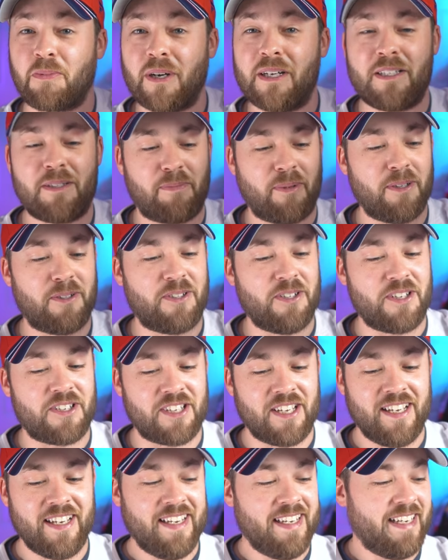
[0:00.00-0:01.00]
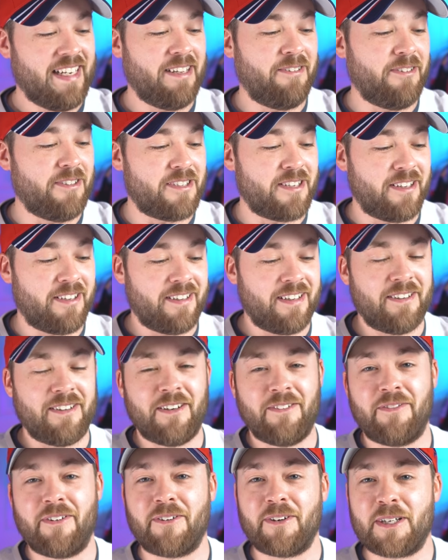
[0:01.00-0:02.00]
price purchase. It was
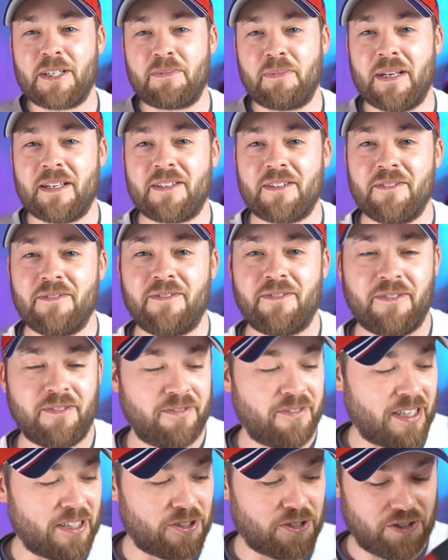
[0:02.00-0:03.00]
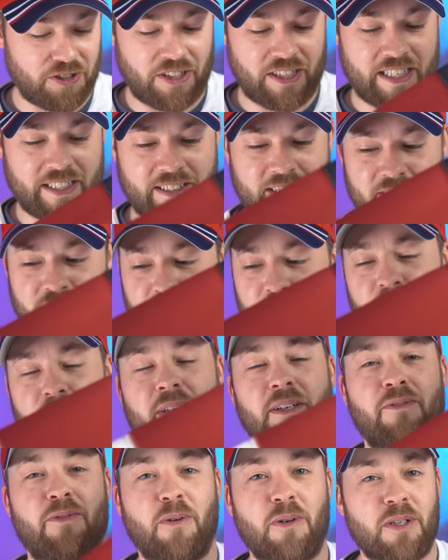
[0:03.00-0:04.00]
a very expensive venture to get this to
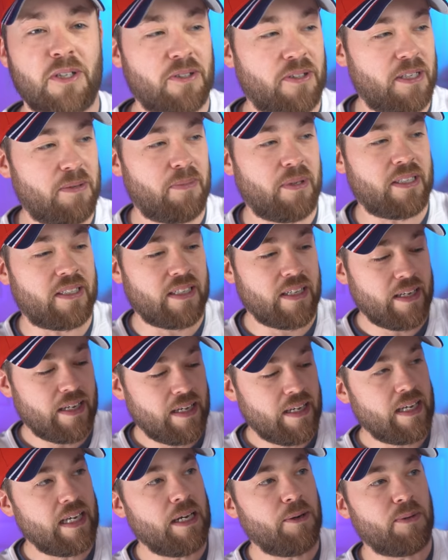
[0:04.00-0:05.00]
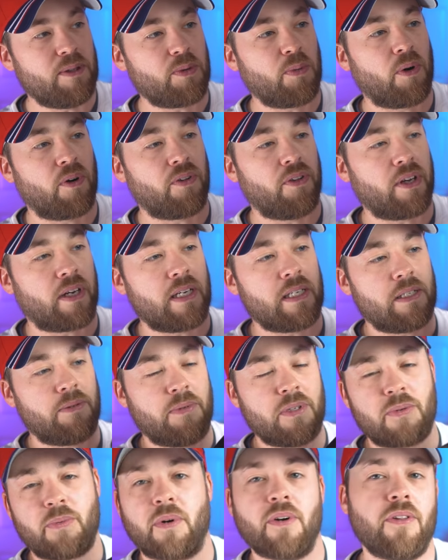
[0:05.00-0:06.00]
me, unfortunately, but it was worth it because
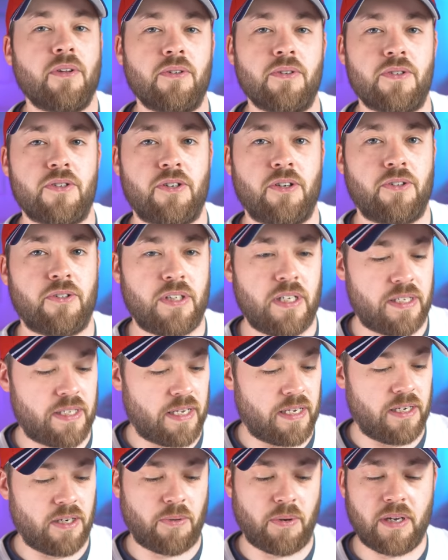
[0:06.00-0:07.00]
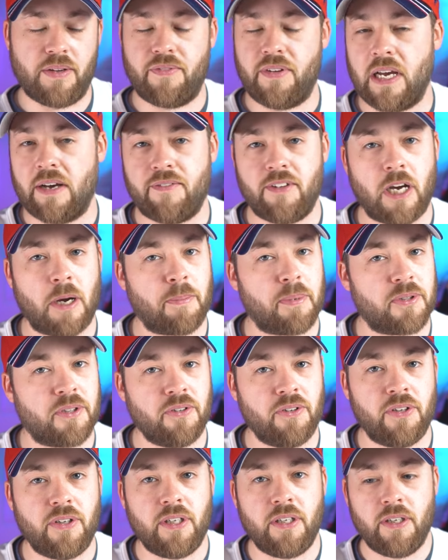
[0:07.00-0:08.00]
it was one of those jerseys that, you know what, if you have the
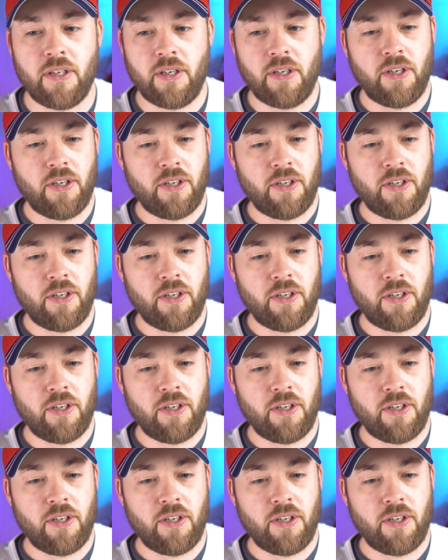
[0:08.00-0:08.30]
opportunity,